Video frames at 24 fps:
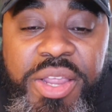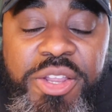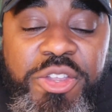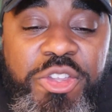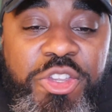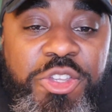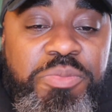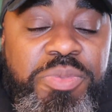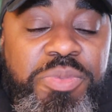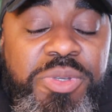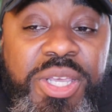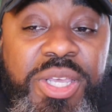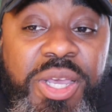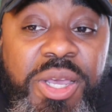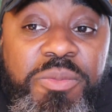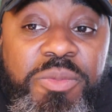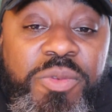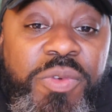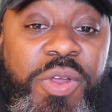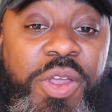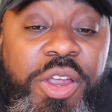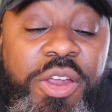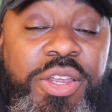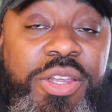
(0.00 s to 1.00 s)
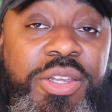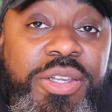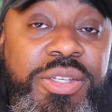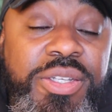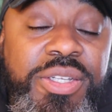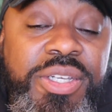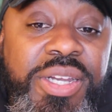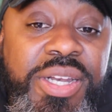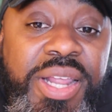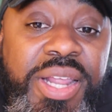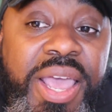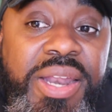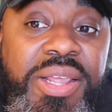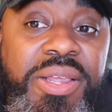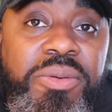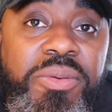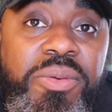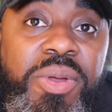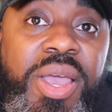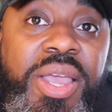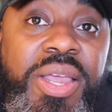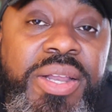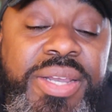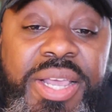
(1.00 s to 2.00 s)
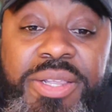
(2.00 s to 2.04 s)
And you just become very good at it, right?